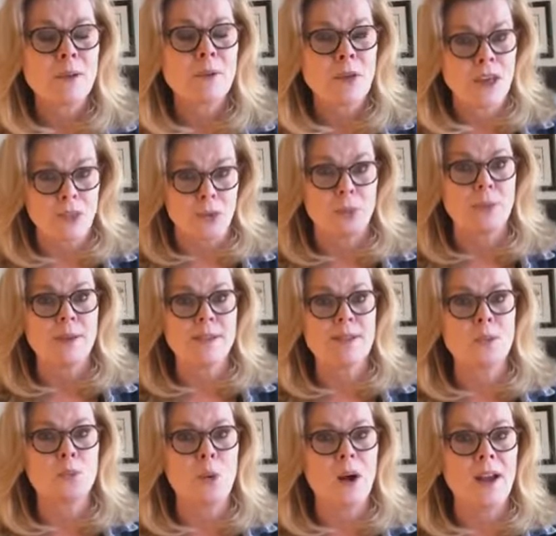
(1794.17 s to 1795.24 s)
And the
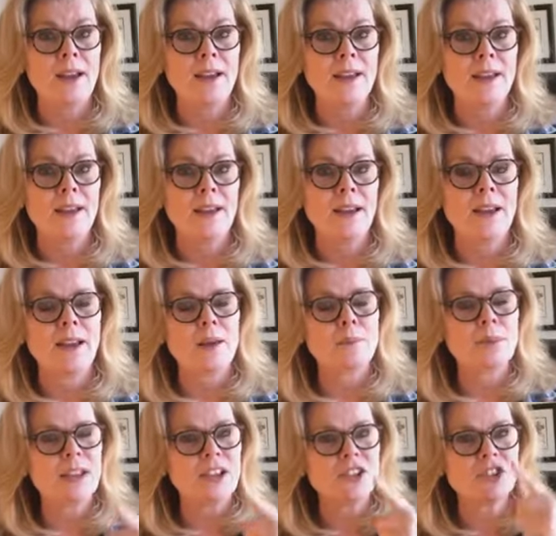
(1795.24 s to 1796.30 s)
reason why?
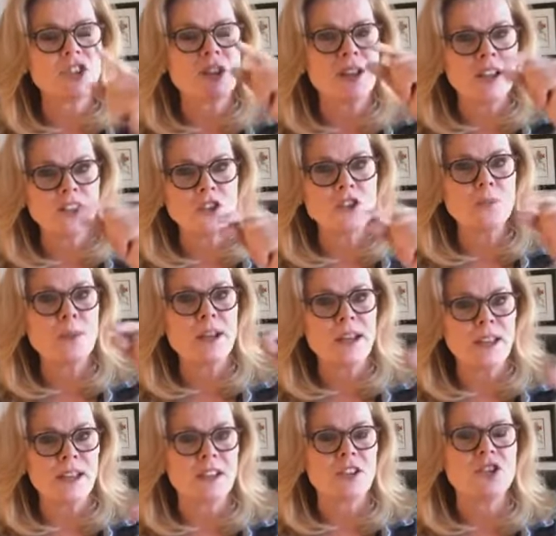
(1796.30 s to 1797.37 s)
Because she, inch by
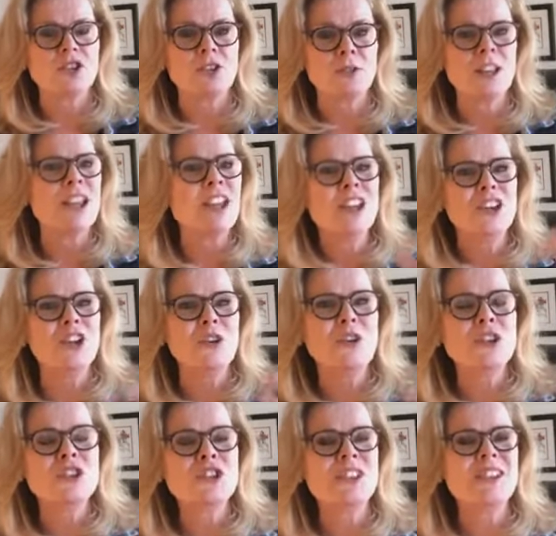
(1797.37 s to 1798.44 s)
inch, you know,
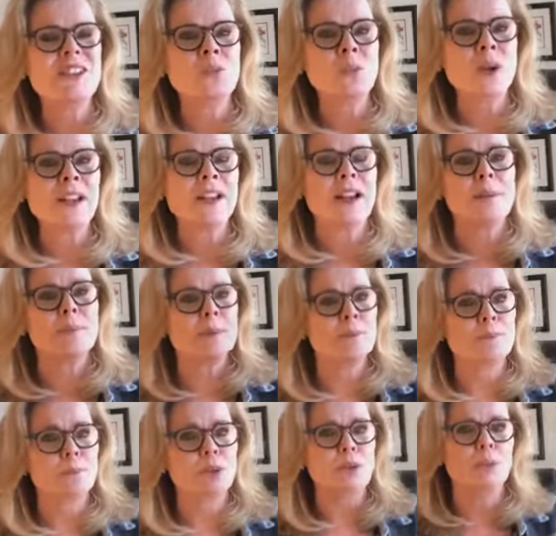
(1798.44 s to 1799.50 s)
she didn't wake up and
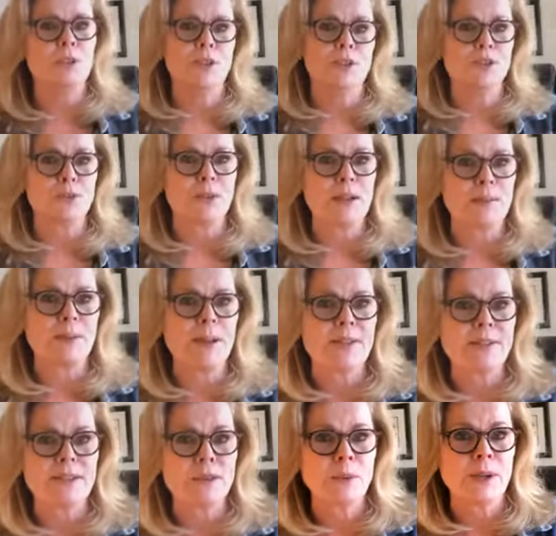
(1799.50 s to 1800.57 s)
boom, lose 20
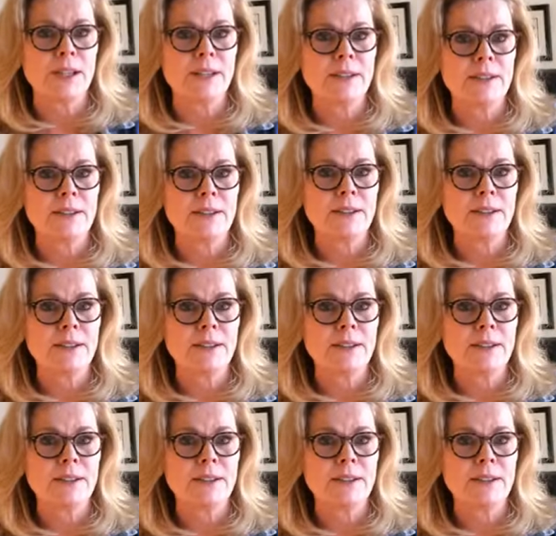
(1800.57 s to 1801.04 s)
pounds in a week.